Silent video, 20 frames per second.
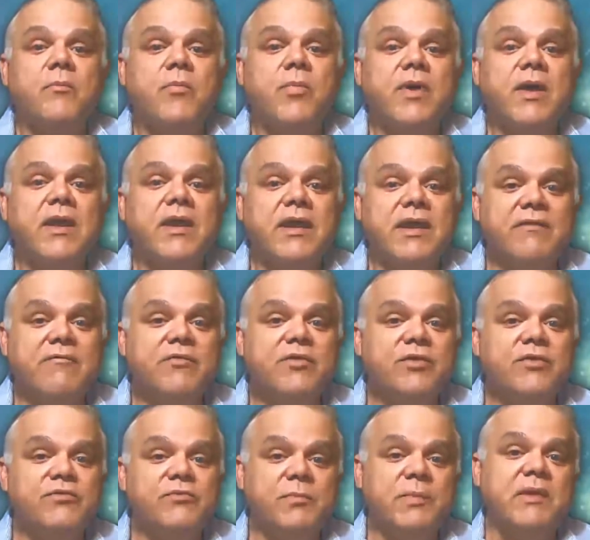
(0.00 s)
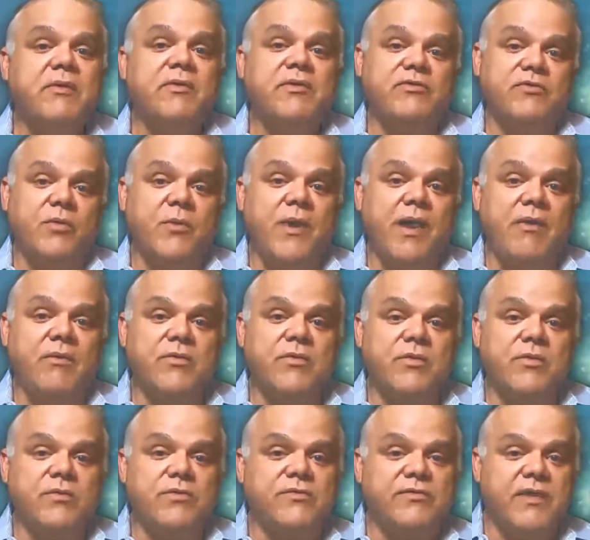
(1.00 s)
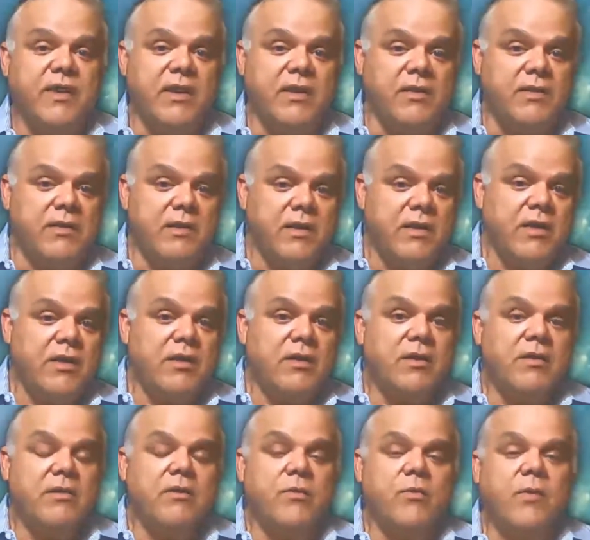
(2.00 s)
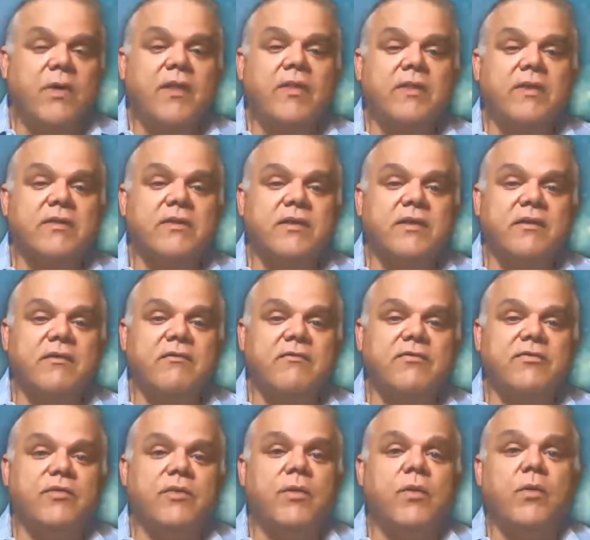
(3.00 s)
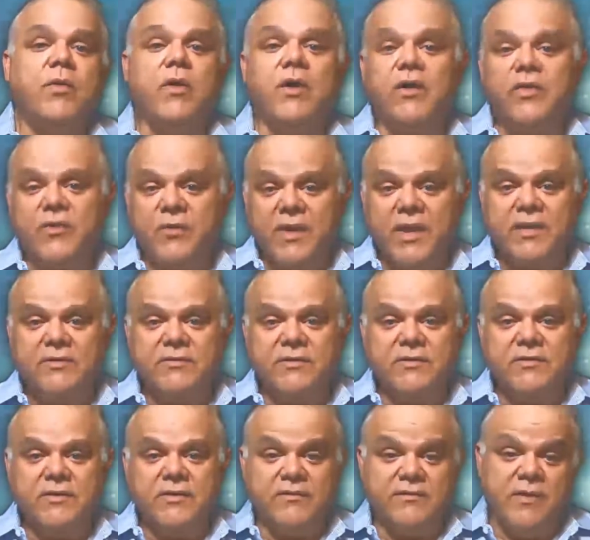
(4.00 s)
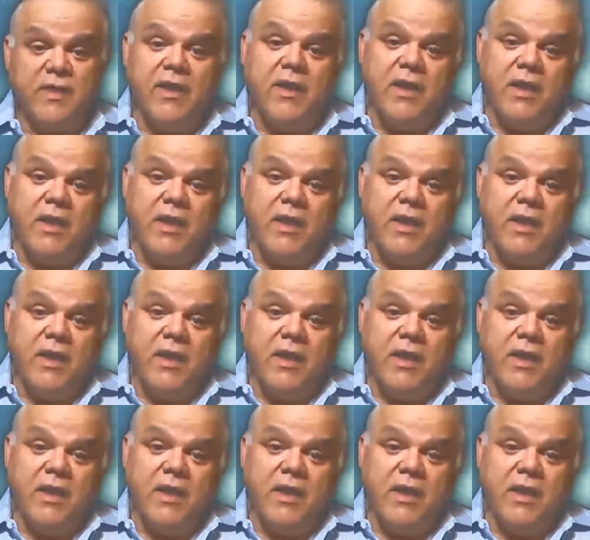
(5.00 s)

But if there's spirits around you, say relatives or other entities,